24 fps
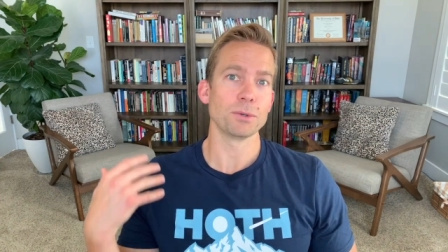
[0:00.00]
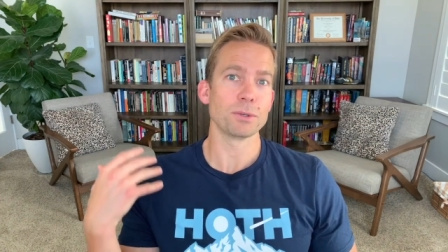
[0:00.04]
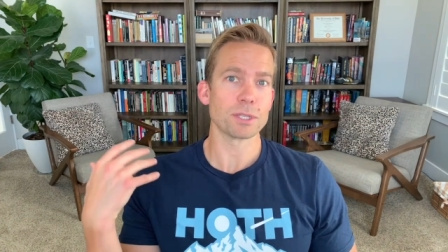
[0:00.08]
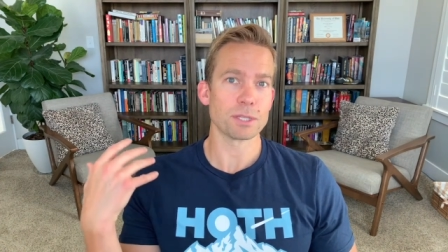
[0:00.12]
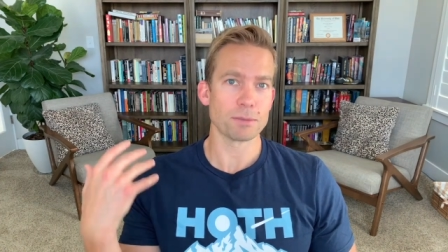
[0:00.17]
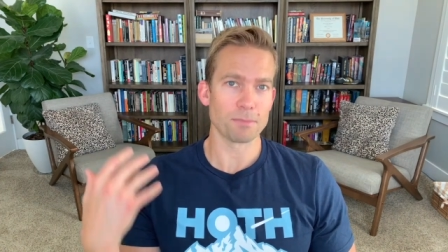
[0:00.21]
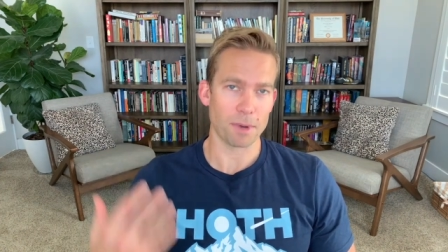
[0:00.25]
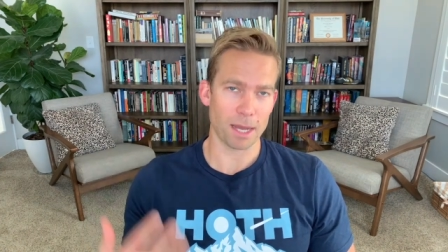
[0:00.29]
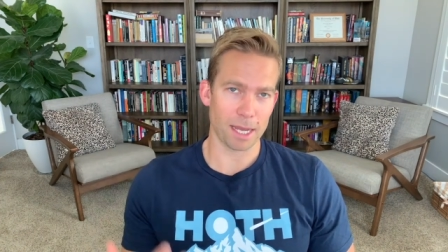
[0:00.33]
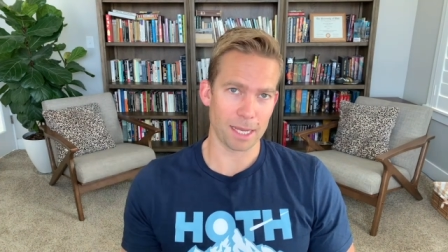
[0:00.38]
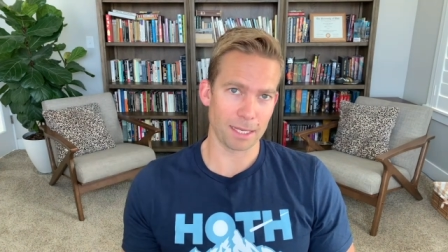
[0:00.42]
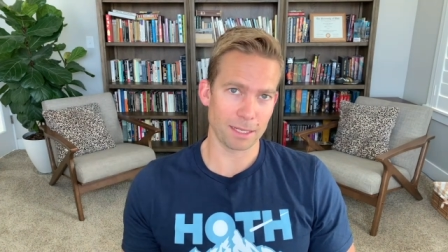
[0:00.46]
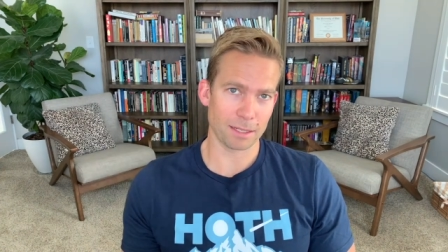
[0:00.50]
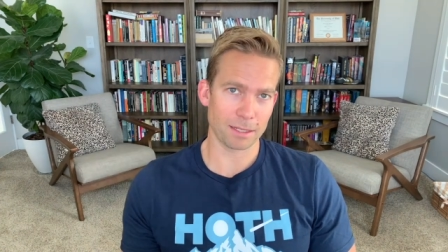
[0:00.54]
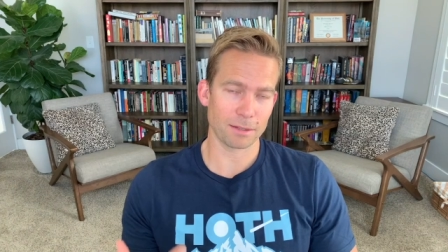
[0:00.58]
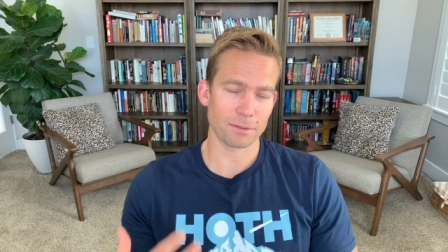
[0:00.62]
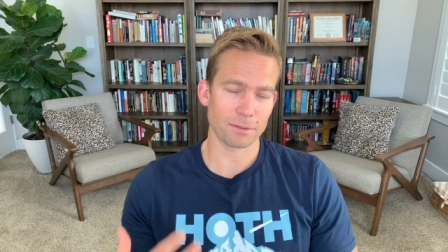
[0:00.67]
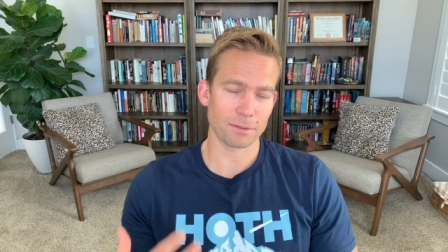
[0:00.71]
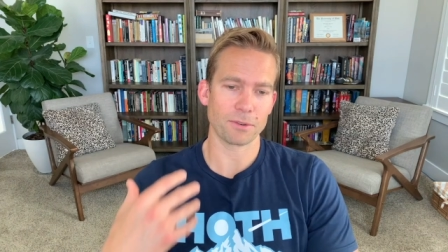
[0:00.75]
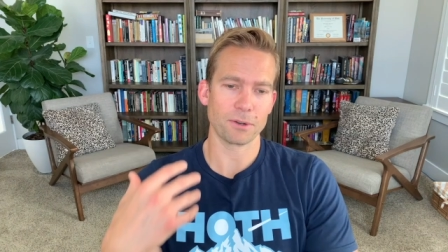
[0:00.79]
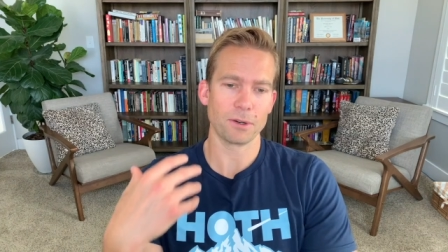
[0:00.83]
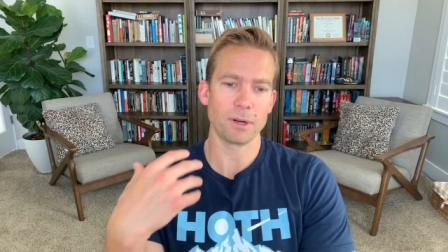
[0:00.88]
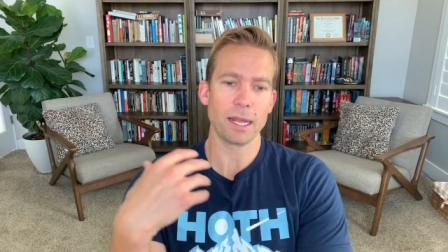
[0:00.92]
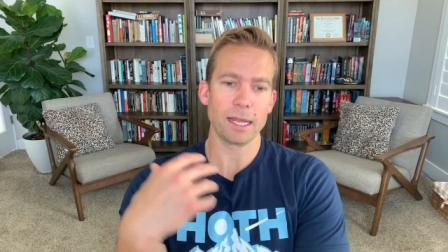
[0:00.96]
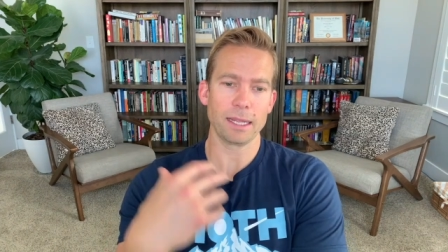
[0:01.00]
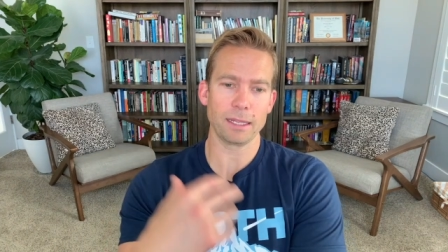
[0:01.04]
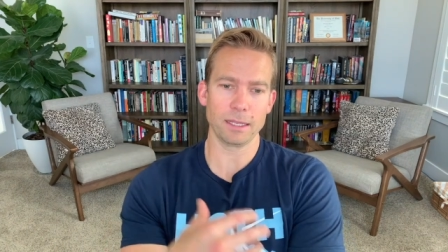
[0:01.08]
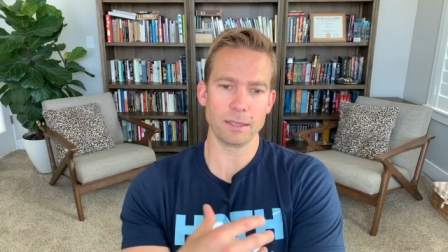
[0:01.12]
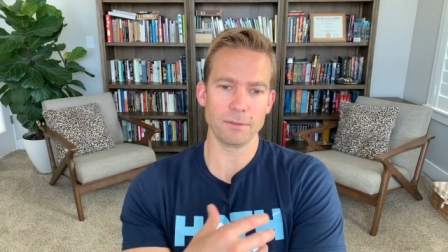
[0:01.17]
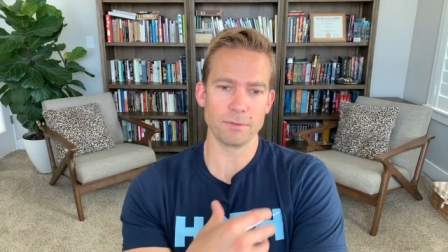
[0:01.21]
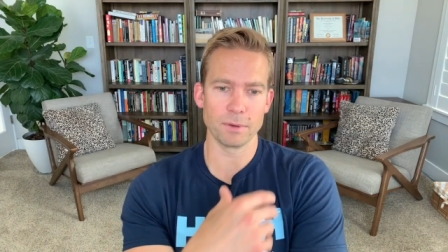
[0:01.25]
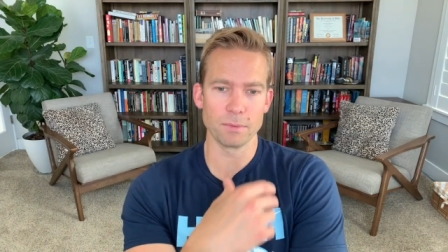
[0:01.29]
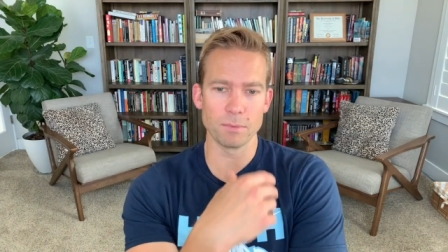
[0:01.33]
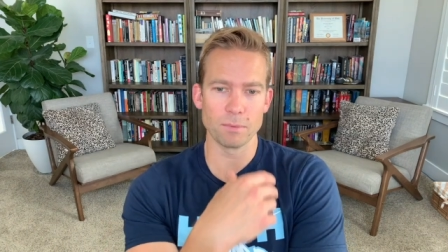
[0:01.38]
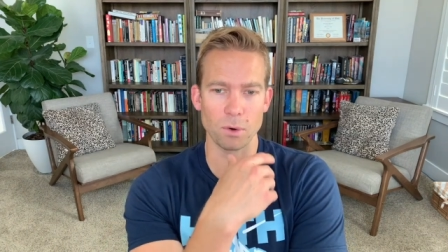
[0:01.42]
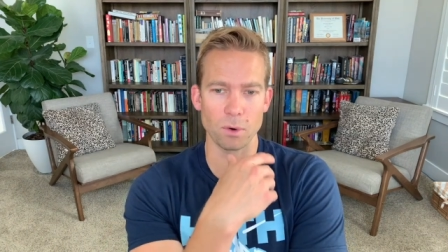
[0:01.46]
smite for
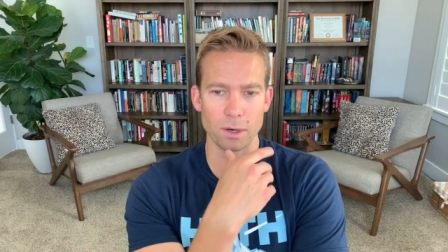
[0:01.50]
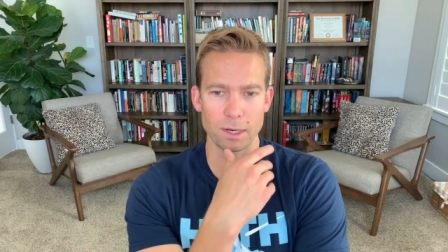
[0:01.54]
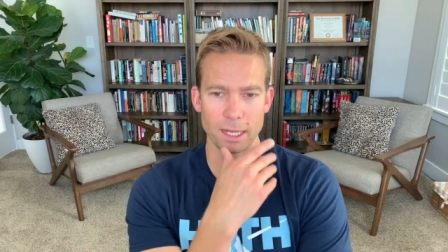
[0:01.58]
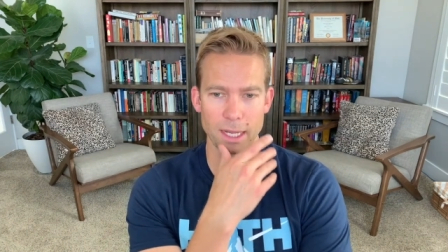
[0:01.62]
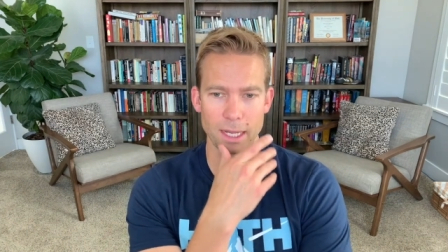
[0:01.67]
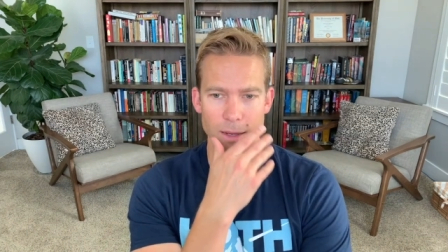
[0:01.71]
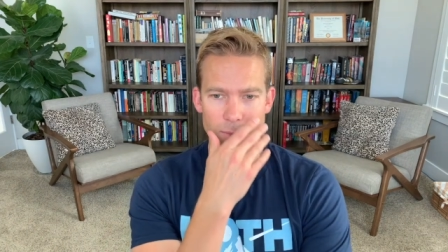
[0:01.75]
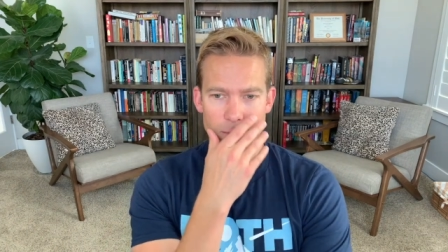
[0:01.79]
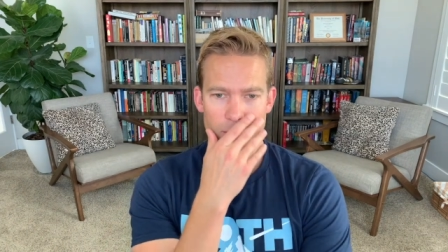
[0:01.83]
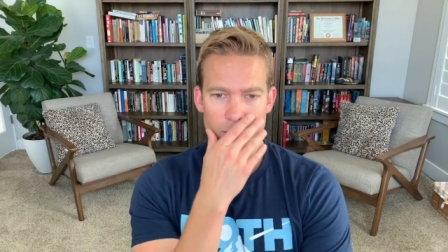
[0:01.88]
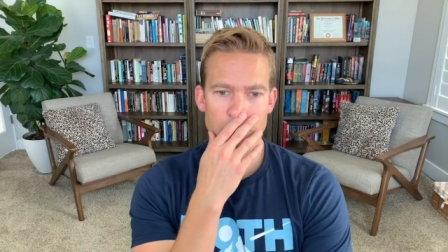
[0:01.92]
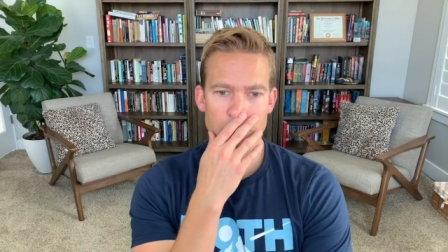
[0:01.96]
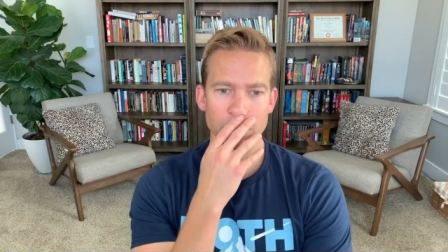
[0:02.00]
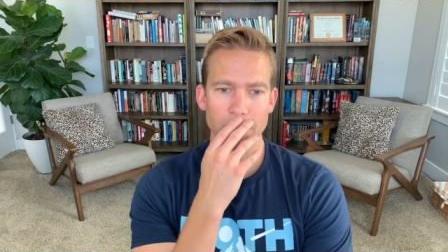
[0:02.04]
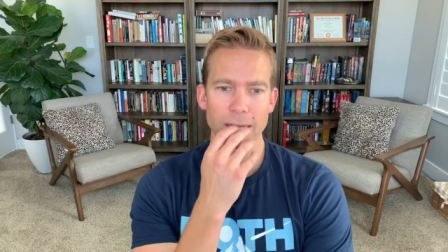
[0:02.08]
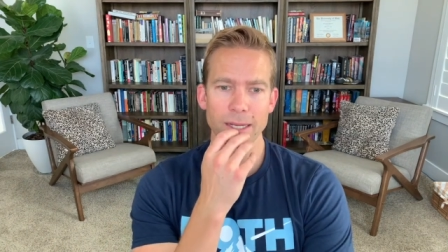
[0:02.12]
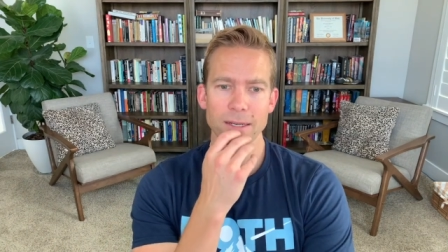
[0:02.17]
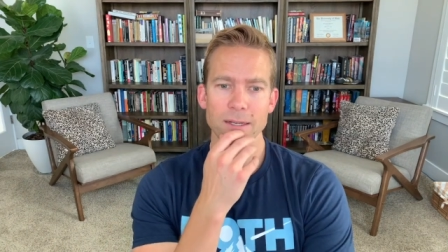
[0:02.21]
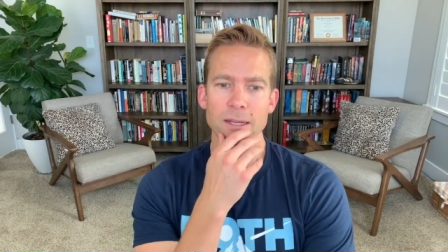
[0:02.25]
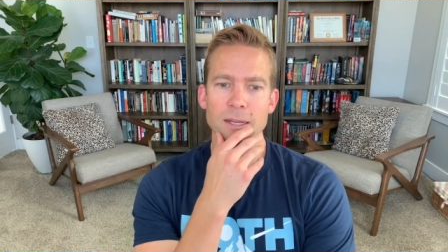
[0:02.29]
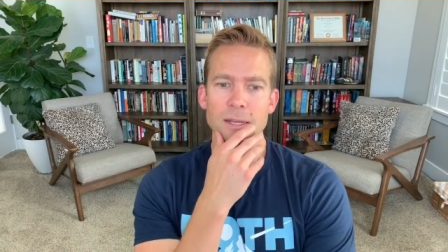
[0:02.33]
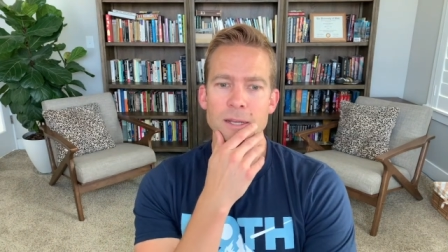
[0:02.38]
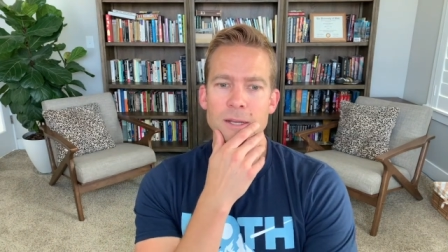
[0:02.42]
even more damage, right?